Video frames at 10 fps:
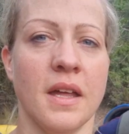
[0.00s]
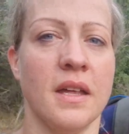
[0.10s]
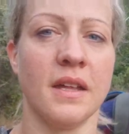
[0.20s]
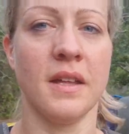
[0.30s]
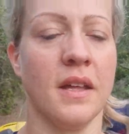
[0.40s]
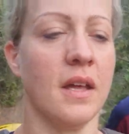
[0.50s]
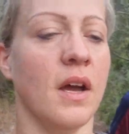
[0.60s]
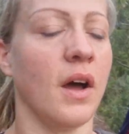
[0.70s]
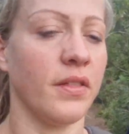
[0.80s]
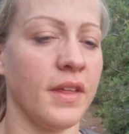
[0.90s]
two as well.
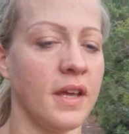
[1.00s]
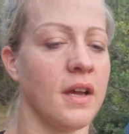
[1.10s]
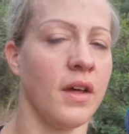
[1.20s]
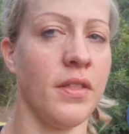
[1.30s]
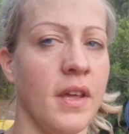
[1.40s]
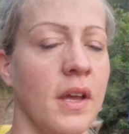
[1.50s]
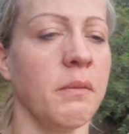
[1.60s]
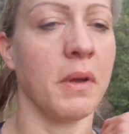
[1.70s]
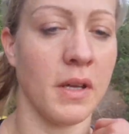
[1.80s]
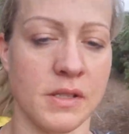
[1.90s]
I think I think I'm
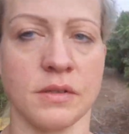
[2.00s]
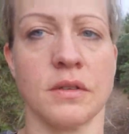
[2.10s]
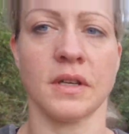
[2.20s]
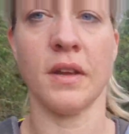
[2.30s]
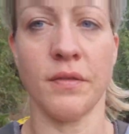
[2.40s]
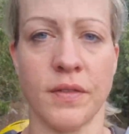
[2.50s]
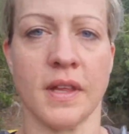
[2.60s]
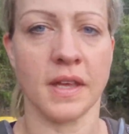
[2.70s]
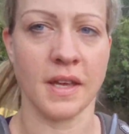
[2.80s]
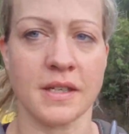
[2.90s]
going to give
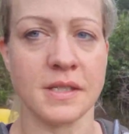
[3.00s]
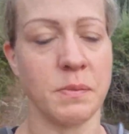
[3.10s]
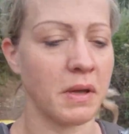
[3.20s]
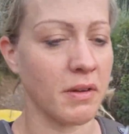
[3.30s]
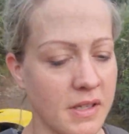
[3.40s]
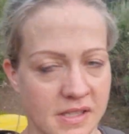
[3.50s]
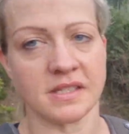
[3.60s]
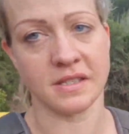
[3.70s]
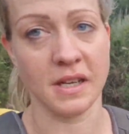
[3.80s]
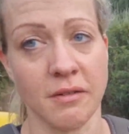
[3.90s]
the experience a
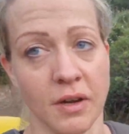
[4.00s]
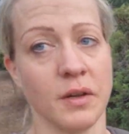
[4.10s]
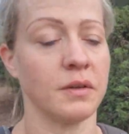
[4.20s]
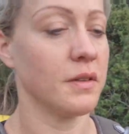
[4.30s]
zero,